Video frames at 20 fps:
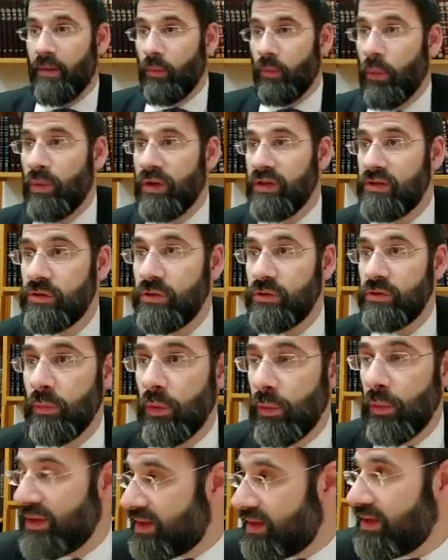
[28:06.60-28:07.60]
what we do and
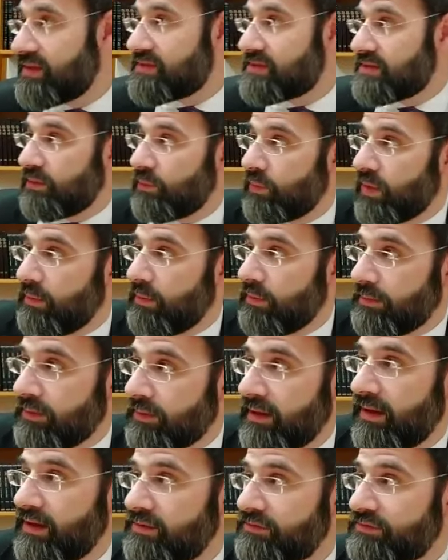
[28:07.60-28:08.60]
what we eat and the way we
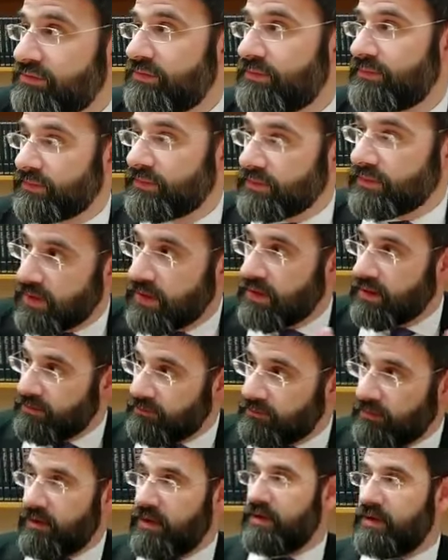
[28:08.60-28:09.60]
behave.
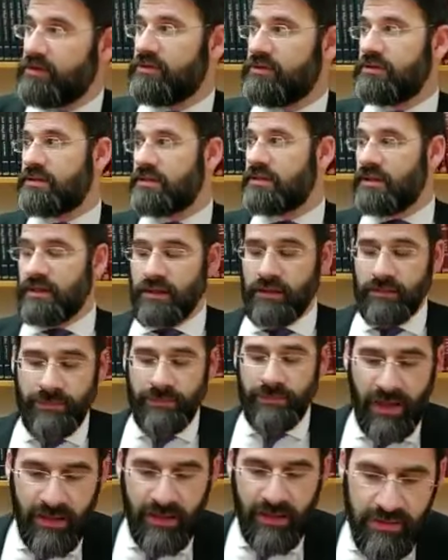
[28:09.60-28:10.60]
Very interesting, the
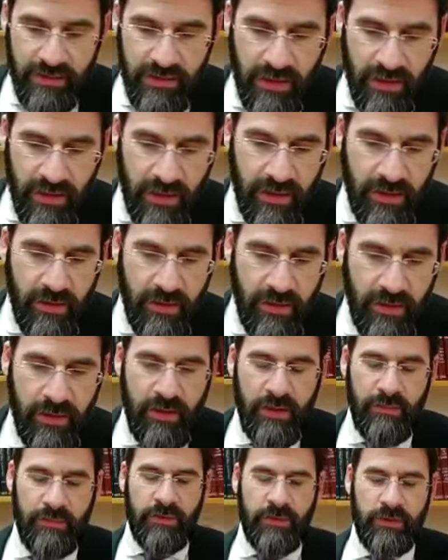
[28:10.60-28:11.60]
balance there
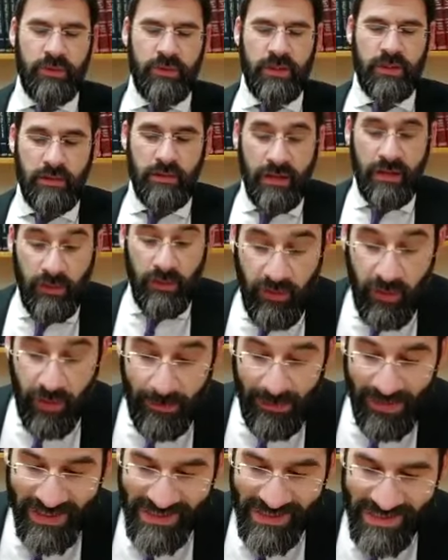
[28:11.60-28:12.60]
between them. Anyway, the
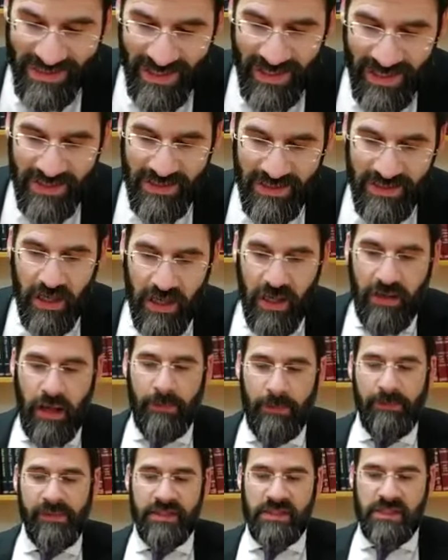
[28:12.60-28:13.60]
Ramban says,
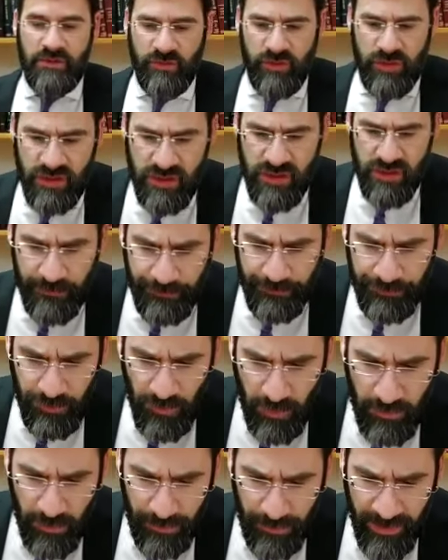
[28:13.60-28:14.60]
"Ha-mitzvahs
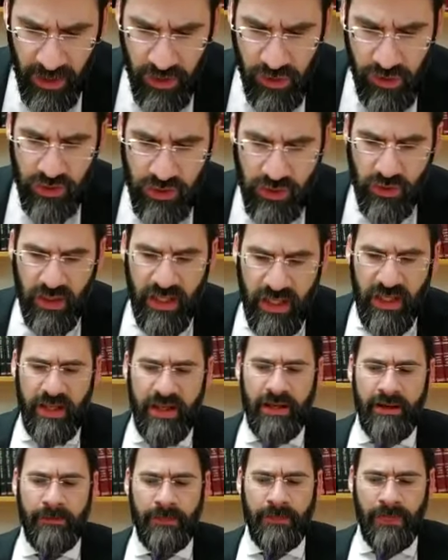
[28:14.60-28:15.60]
b'parasha
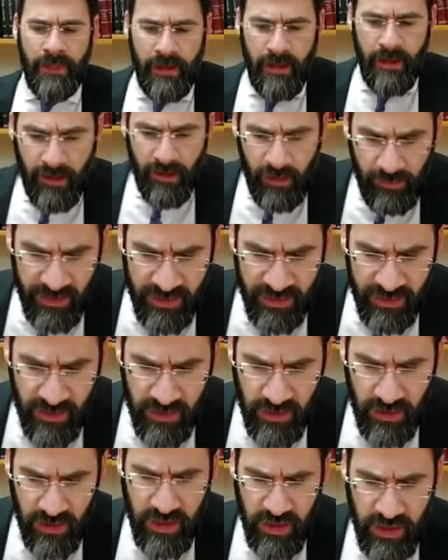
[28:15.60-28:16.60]
so'ela." The
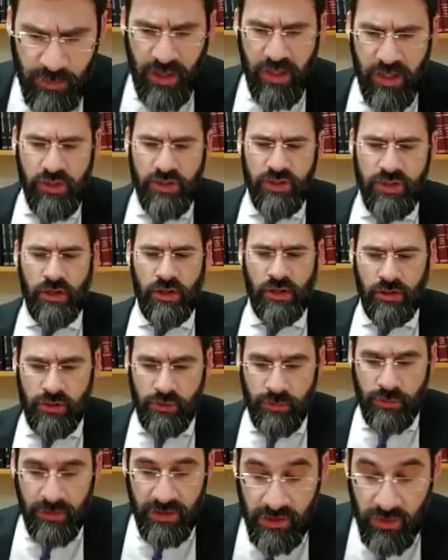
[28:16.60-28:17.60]
mitzvahs in these parashas
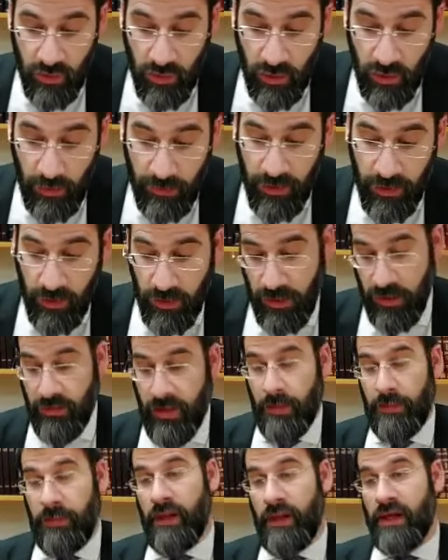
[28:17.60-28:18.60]
nogos b'Yisrael b'Kohanim.
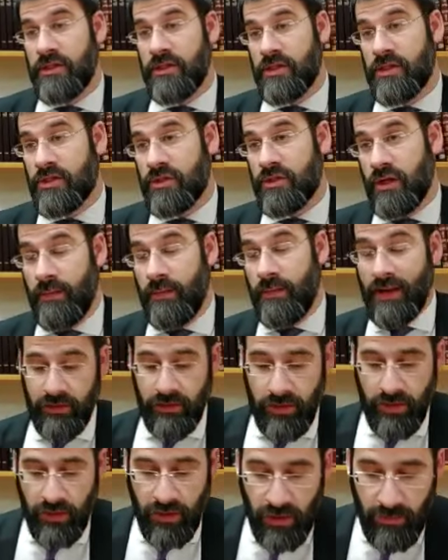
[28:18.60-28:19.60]
They apply to Yisraelim and
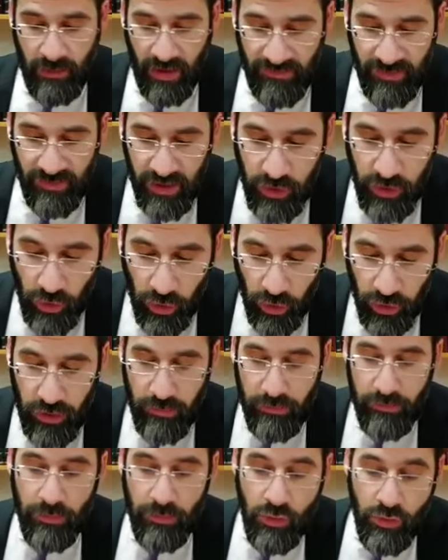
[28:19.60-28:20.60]
the Kohanim. Aval
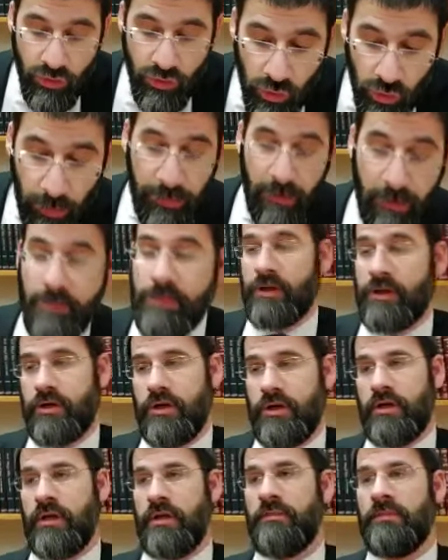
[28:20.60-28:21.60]
inyonam meruba
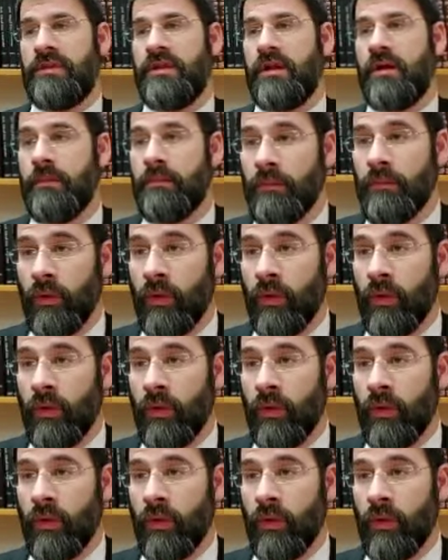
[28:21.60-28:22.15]
b'Kohanim. But there are